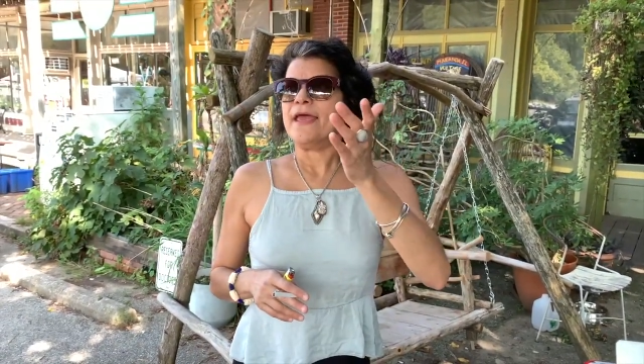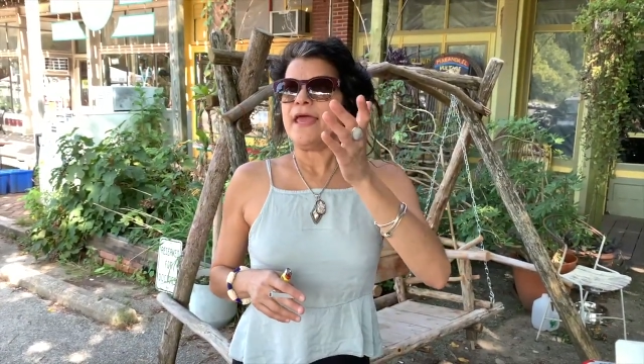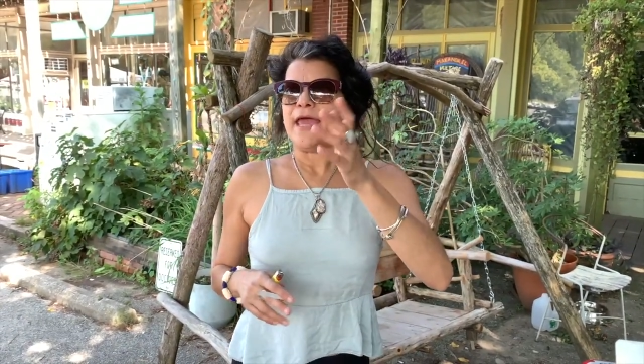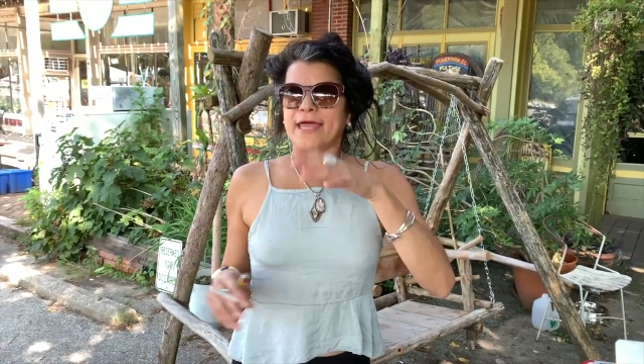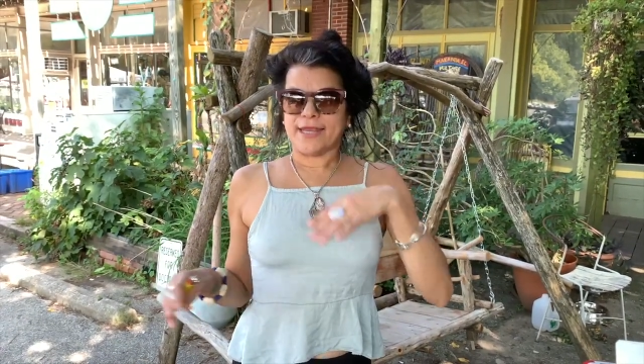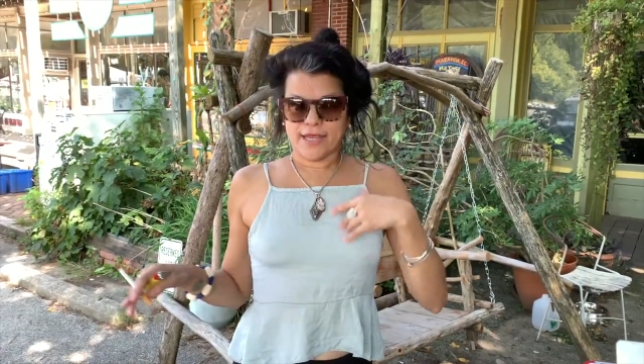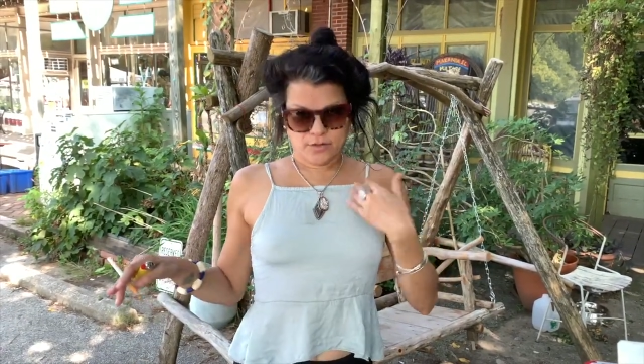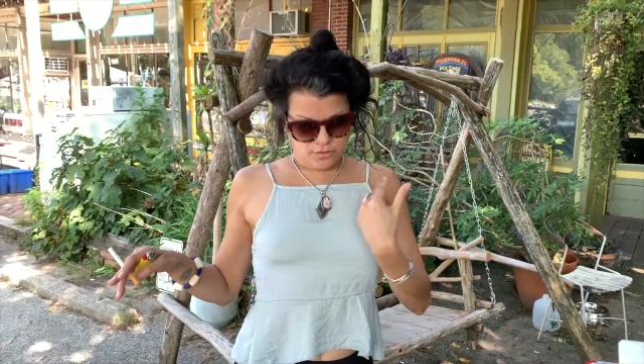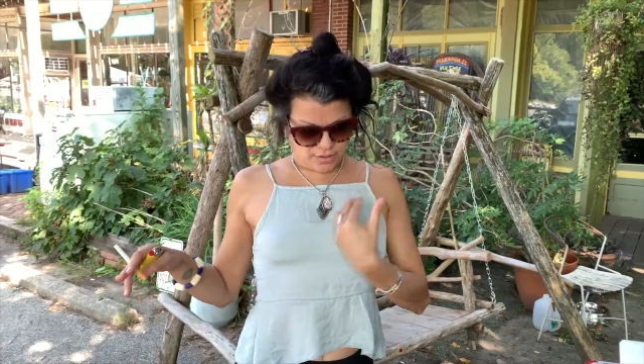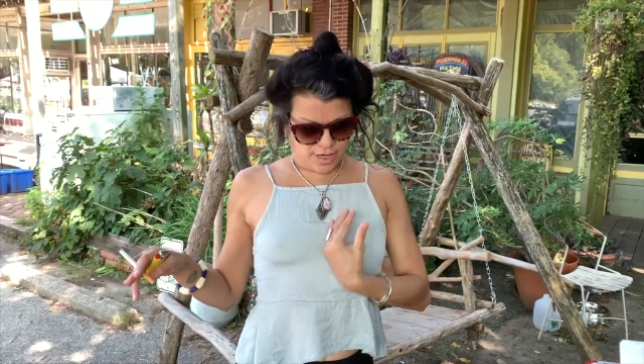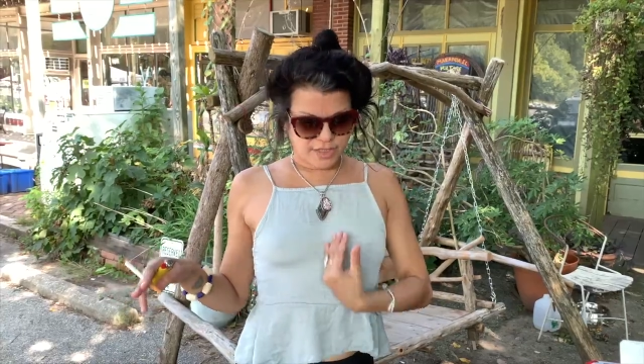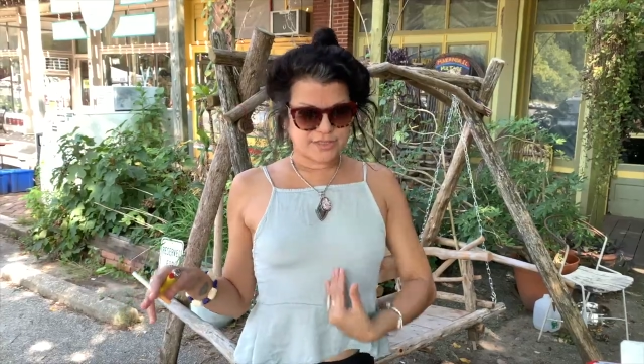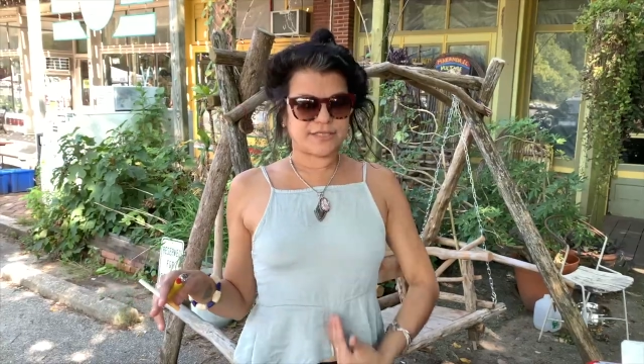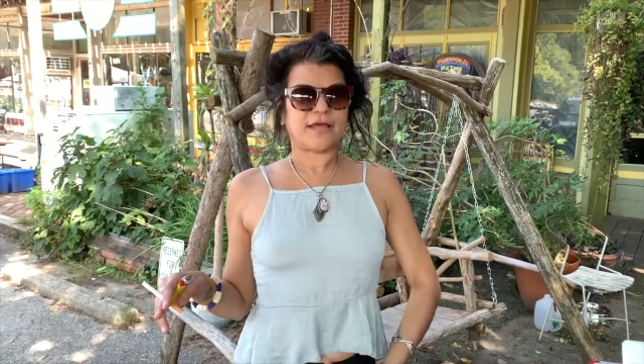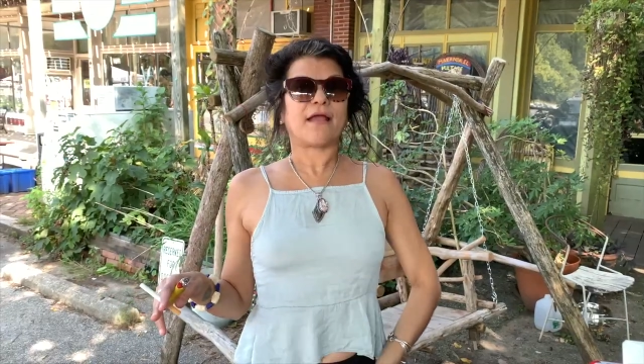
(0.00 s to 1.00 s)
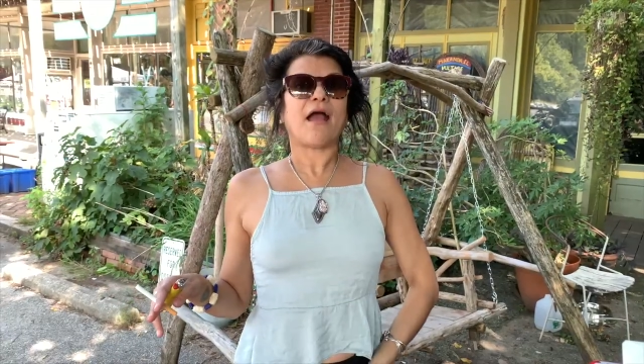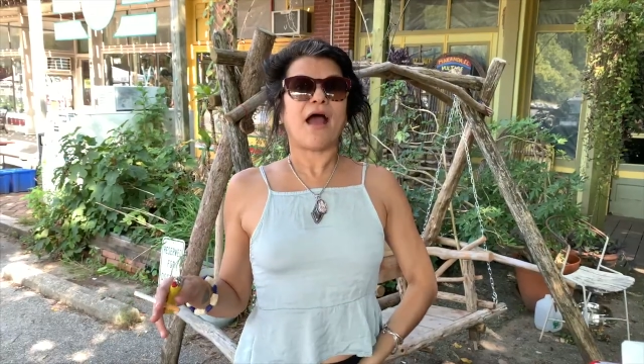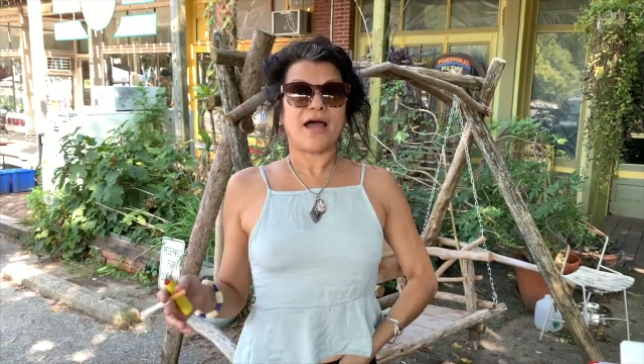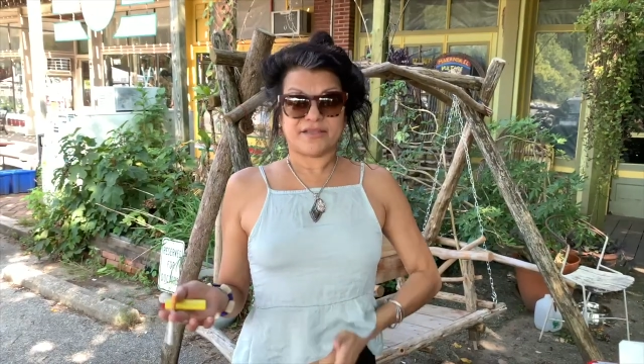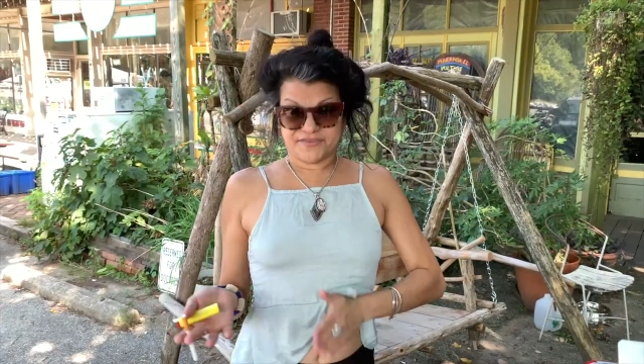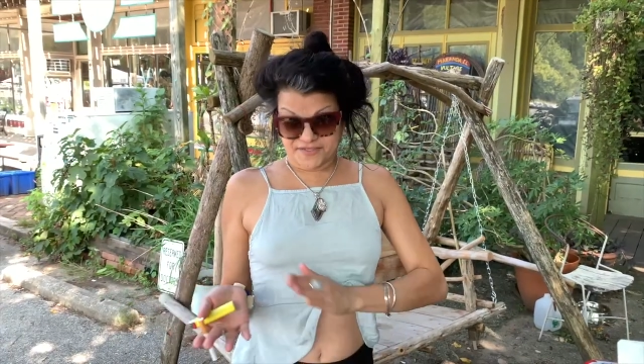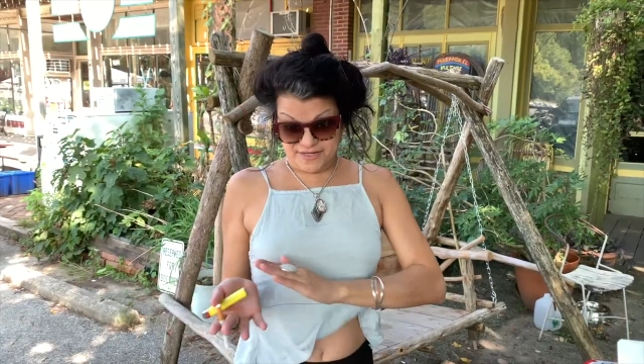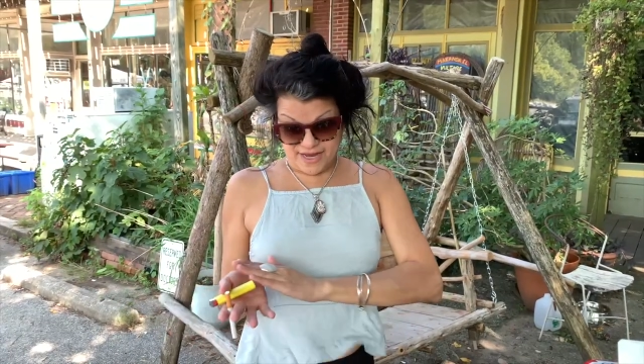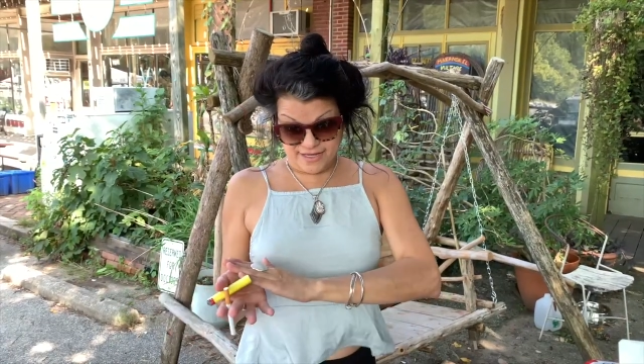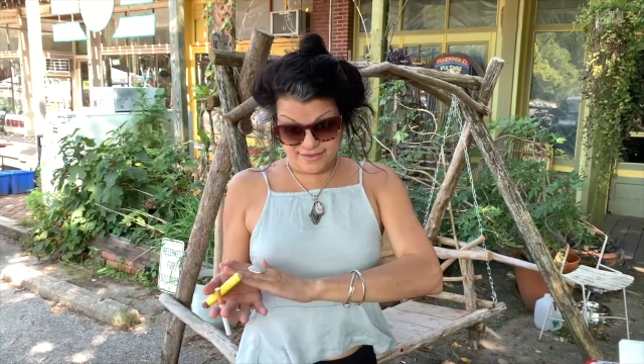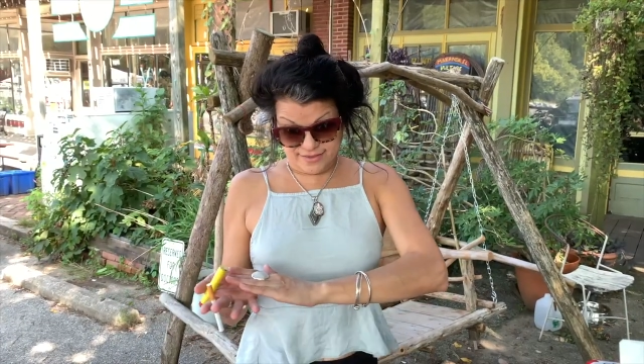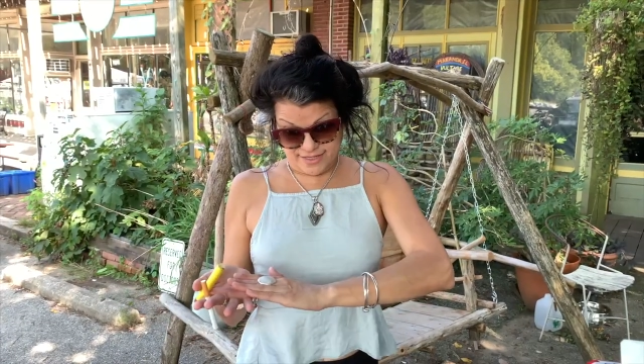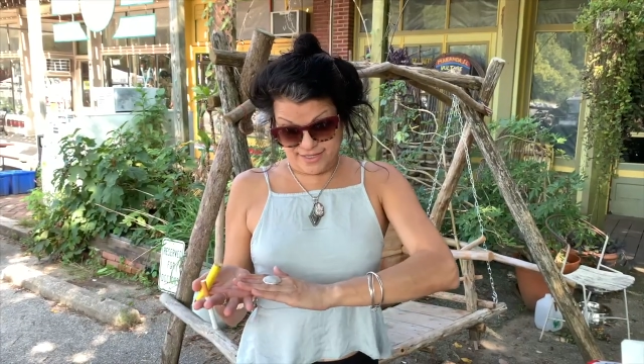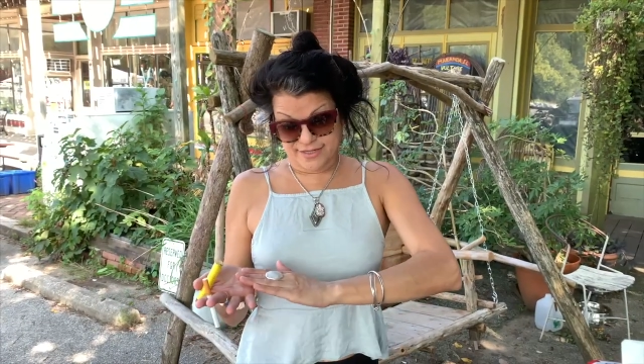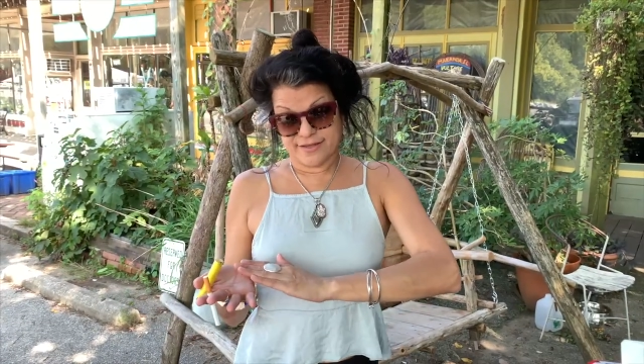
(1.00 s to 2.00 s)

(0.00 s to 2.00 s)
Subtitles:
and then we cut the guts, and I did